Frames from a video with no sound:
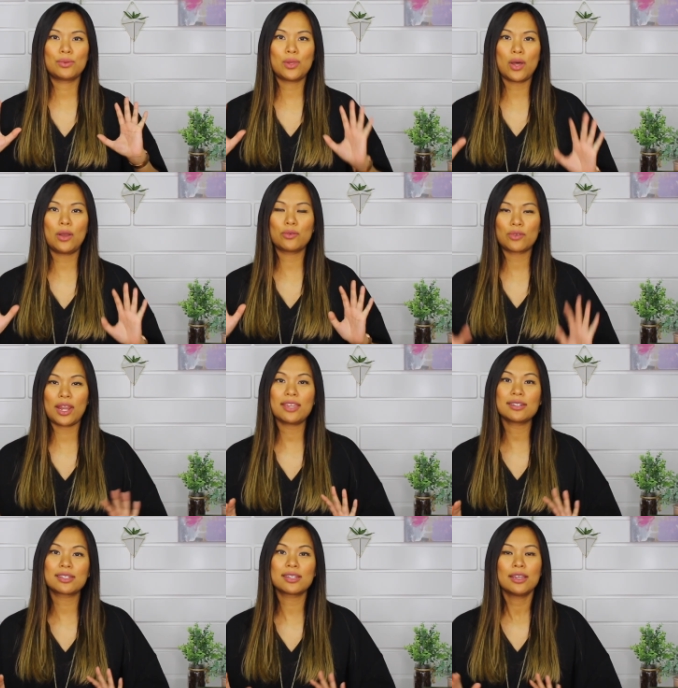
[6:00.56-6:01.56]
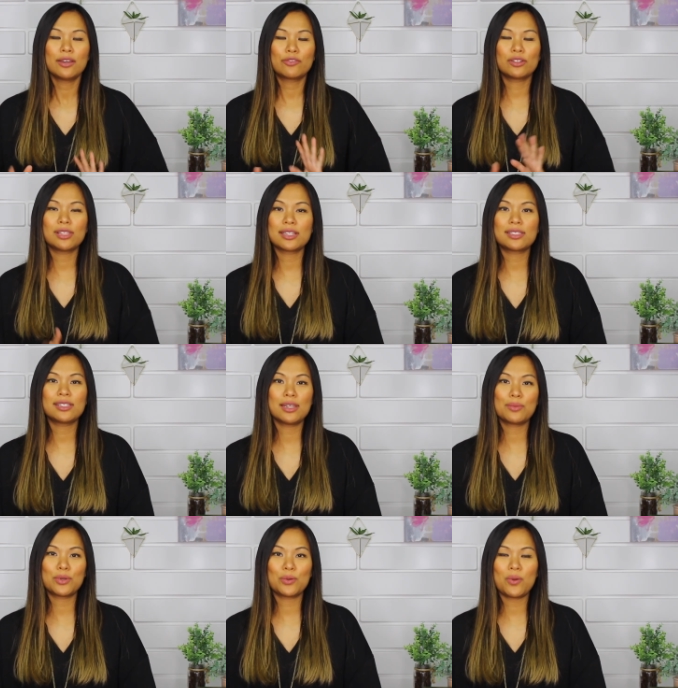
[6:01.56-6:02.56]
long rant for lesson
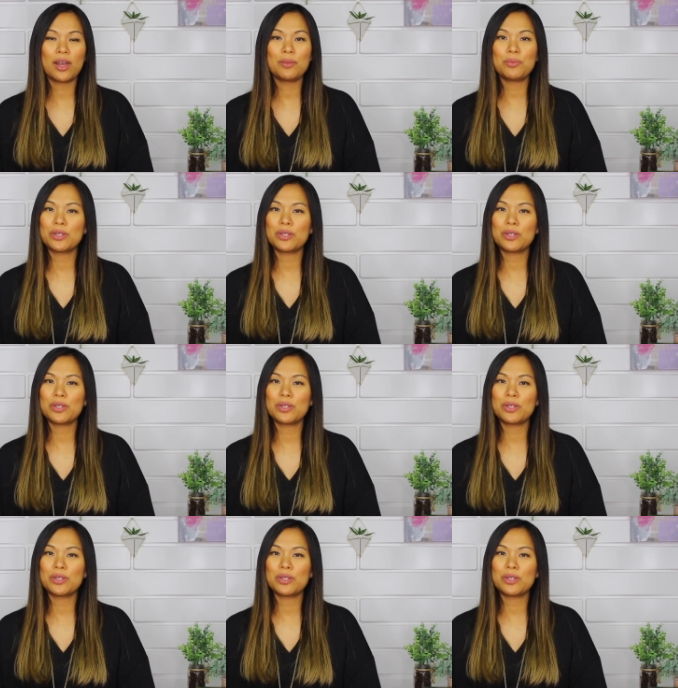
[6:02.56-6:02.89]
number one,